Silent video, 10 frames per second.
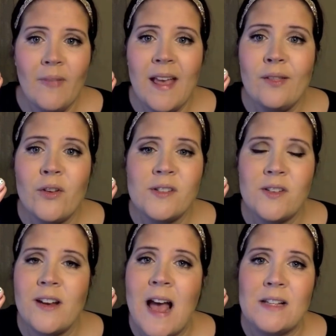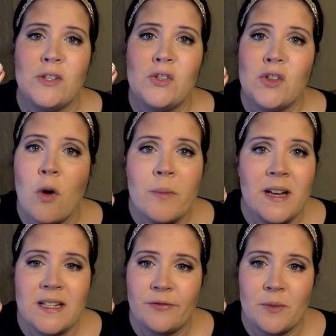It looks good on so
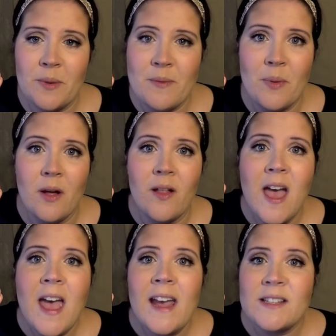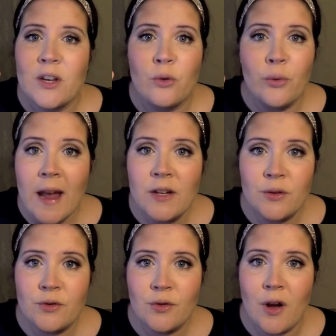many different people. It's a great
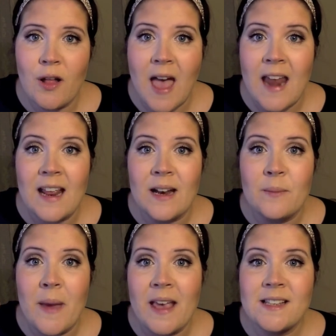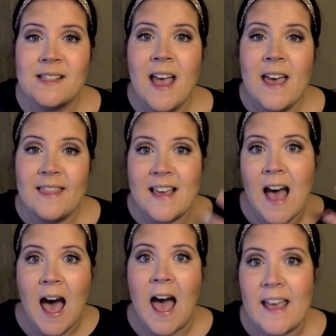neutral, and it makes the
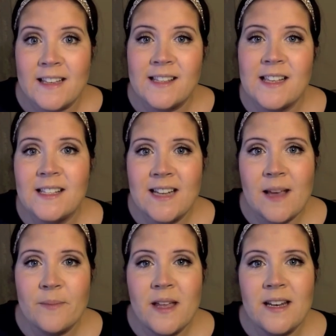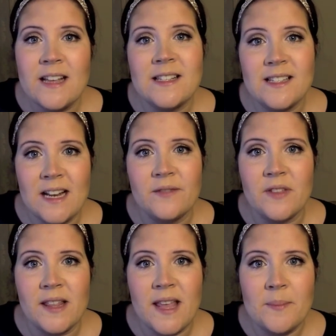eyes the statement instead of
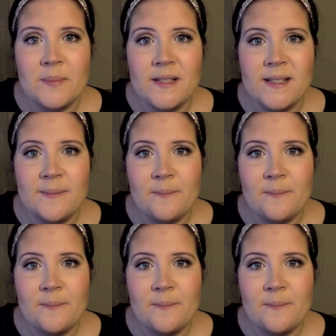the lips.